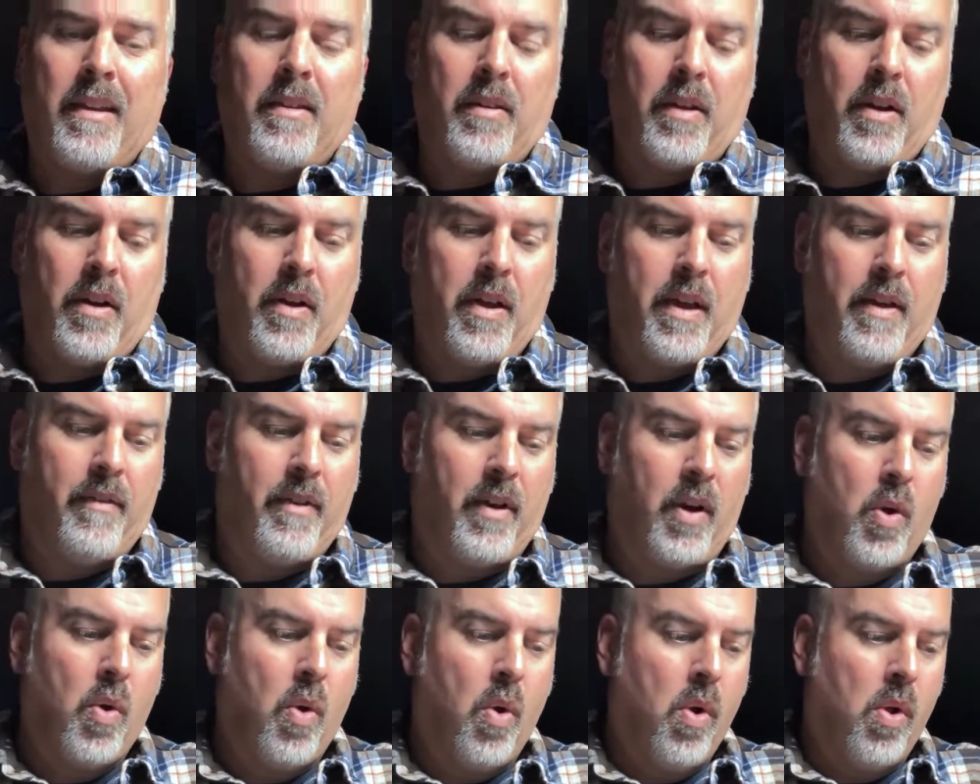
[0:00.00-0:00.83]
You know, you have a
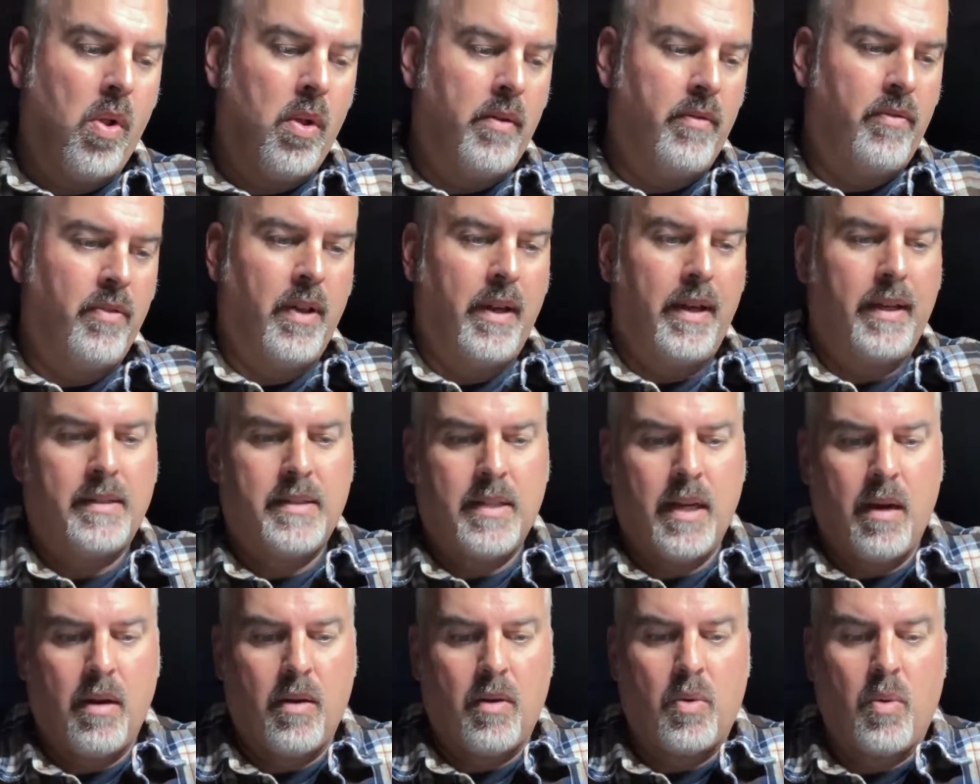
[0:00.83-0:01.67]
goal of like
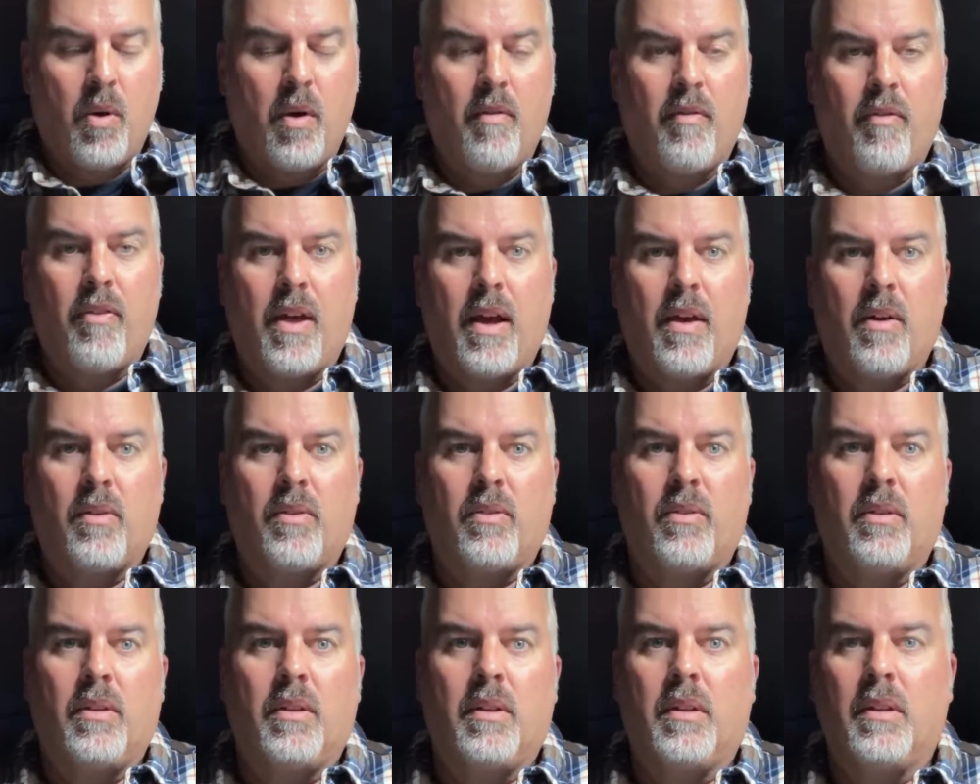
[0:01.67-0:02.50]
10 or
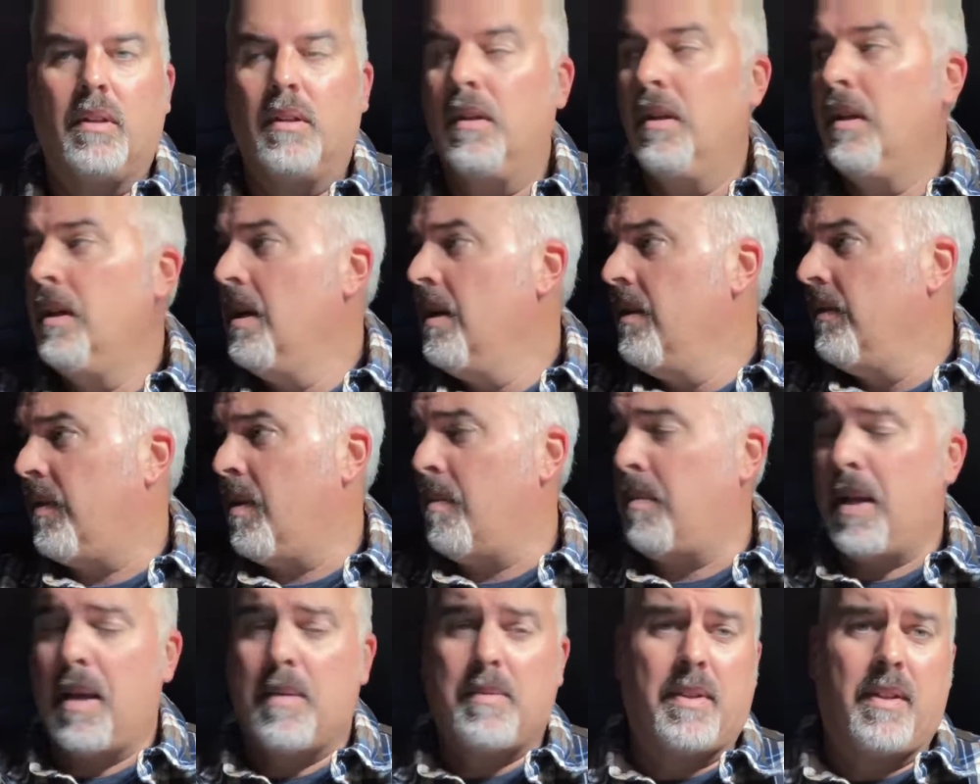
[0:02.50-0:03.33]
12,000, and
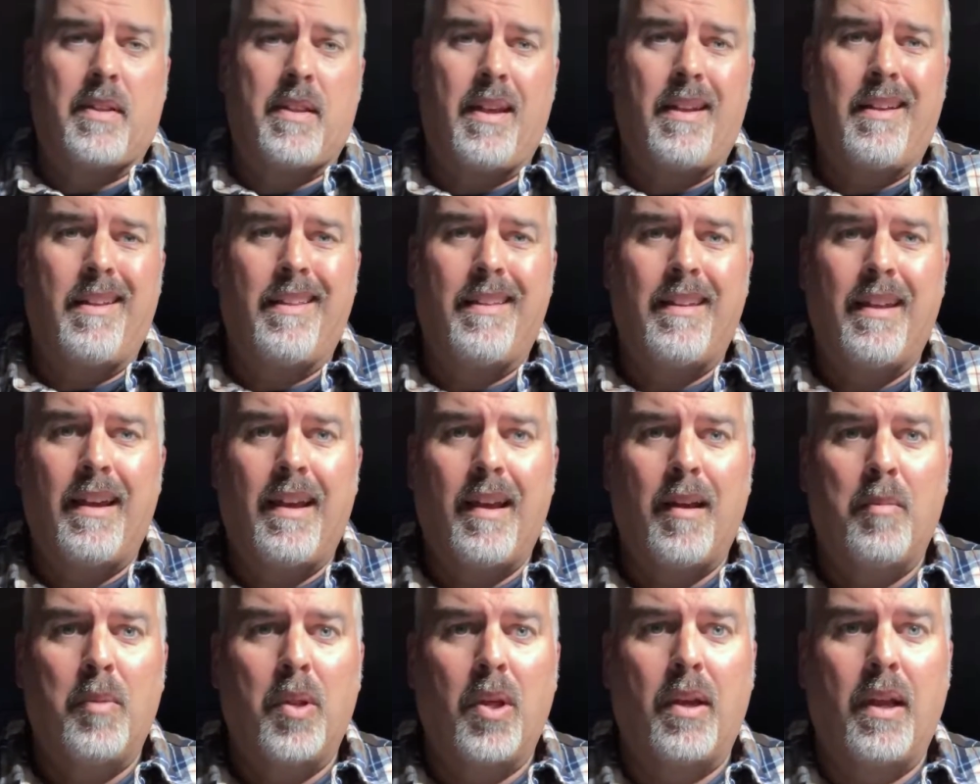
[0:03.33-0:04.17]
sometimes at the end of the
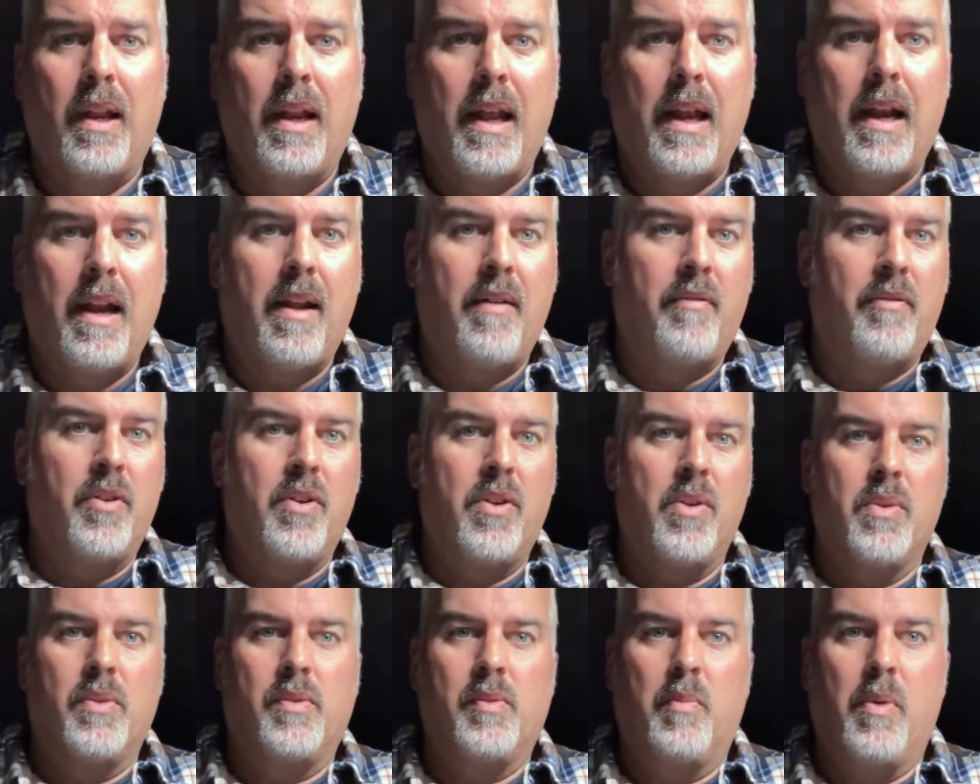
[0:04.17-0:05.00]
day, I'm looking at it after
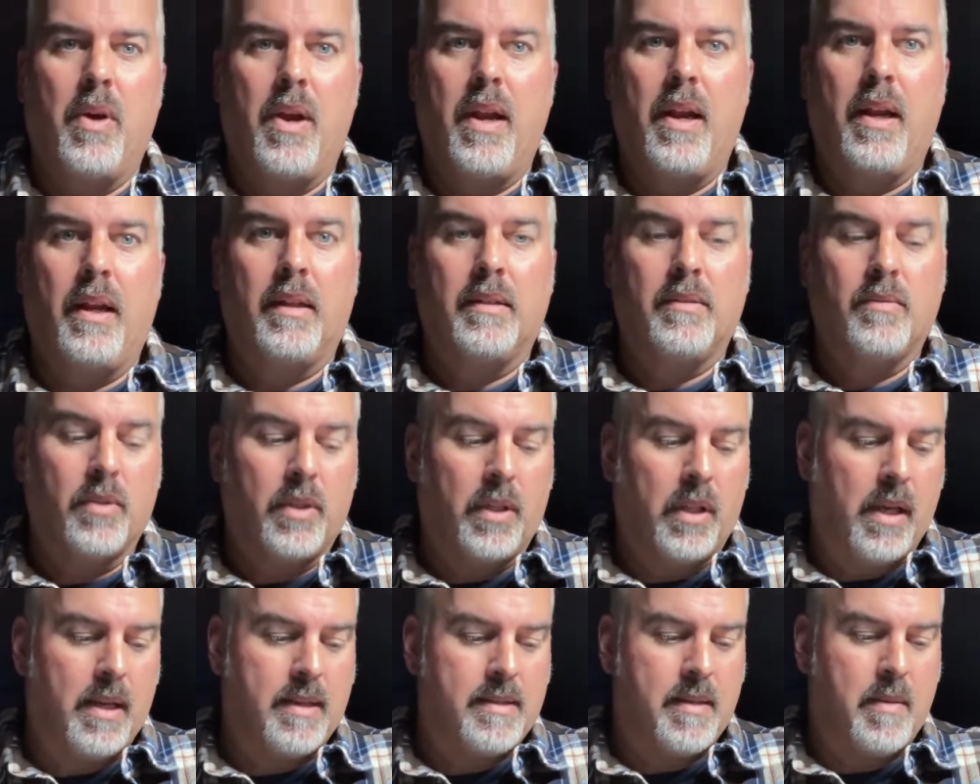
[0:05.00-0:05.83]
doing some writing and
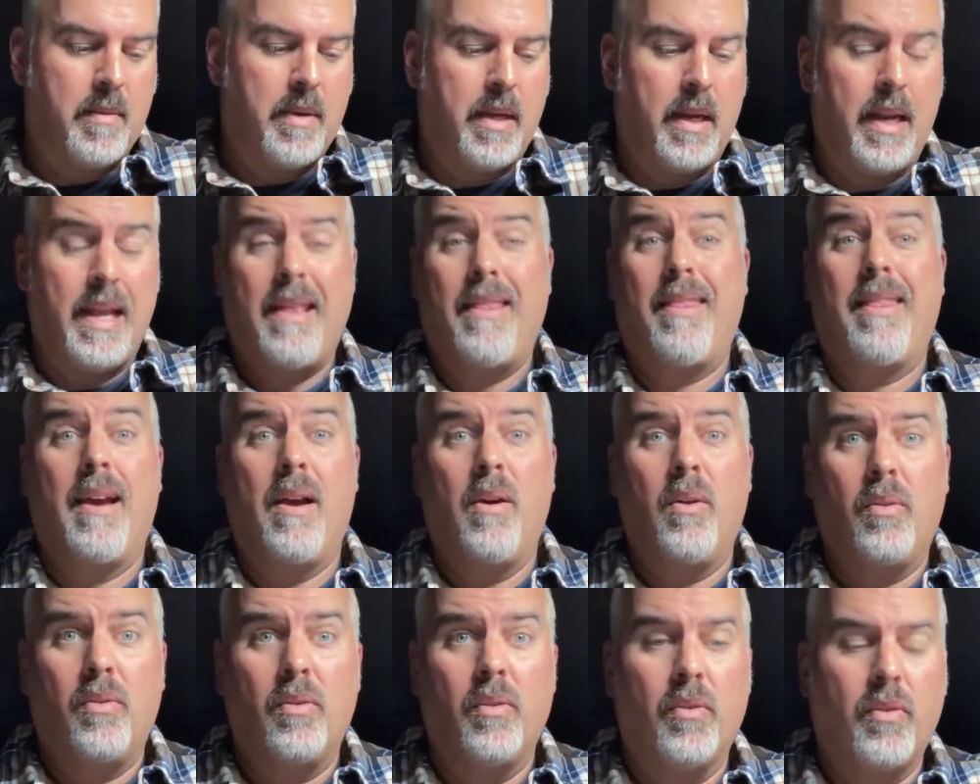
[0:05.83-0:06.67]
realize I'm at
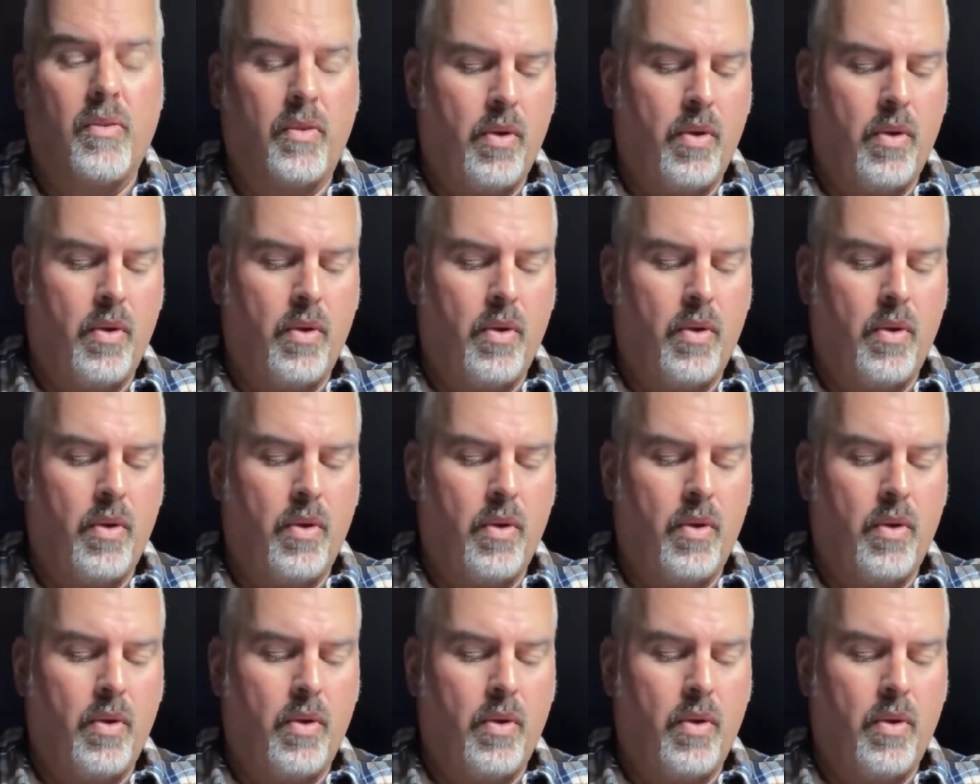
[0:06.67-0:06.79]
8,000.